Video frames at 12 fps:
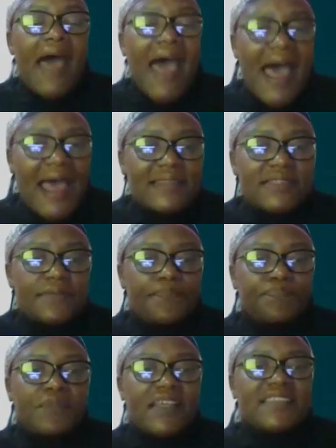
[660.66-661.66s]
but
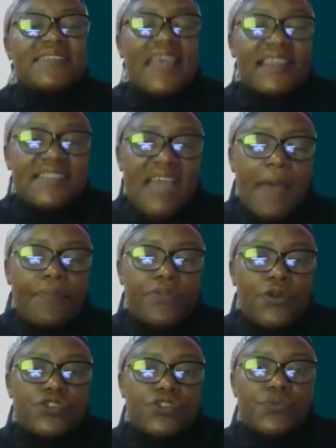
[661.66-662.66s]
set up
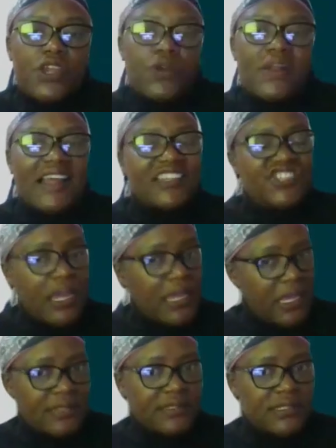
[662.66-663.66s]
those regular
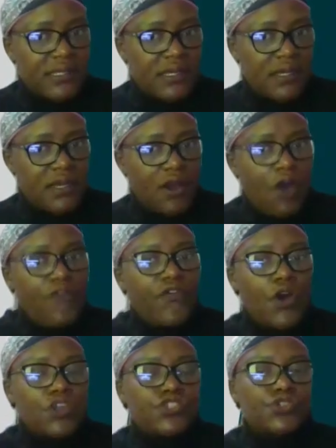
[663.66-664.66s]
check-ins. Of
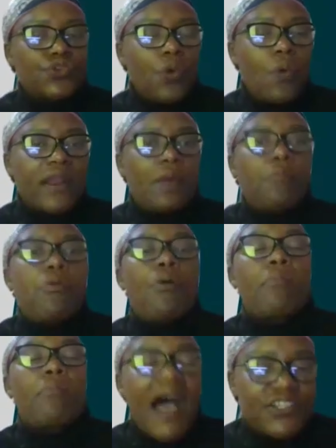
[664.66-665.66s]
course, you don't want to
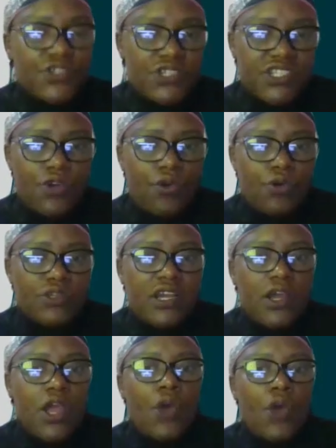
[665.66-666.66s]
bombard your
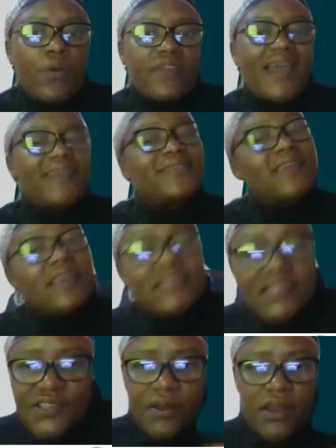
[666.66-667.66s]
stakeholder with
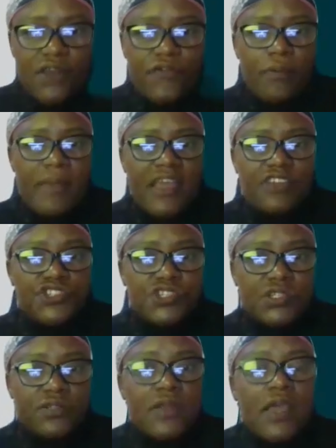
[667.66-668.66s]
unnecessary
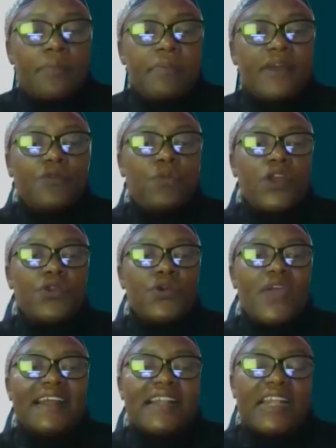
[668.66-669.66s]
information. But when you
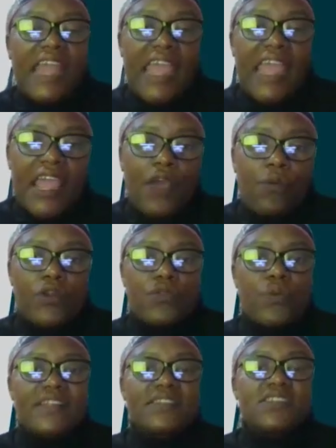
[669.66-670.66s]
are clear with
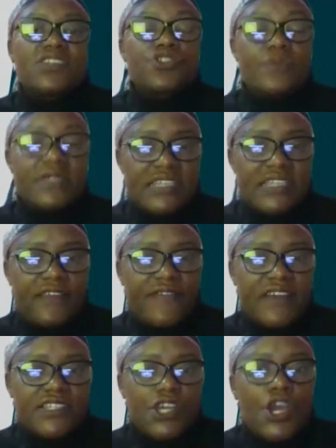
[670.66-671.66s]
what needs to be
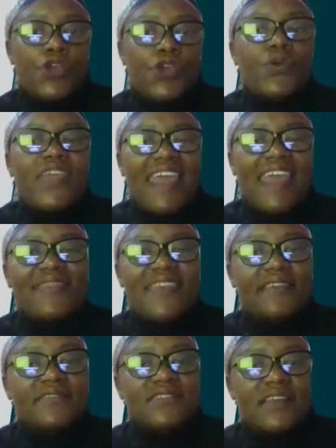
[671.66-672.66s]
delivered, you can
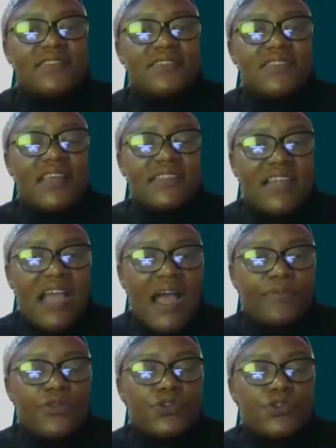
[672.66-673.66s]
then start setting
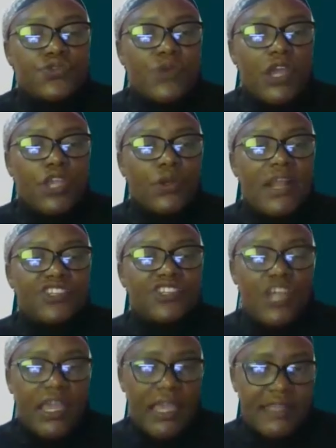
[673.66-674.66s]
up those regular
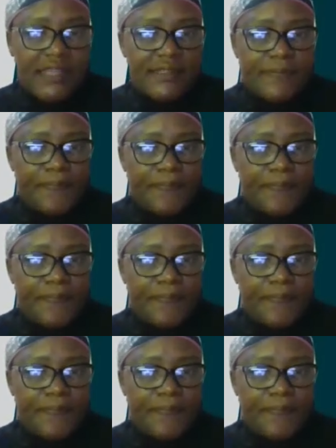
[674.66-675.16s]
check-ins.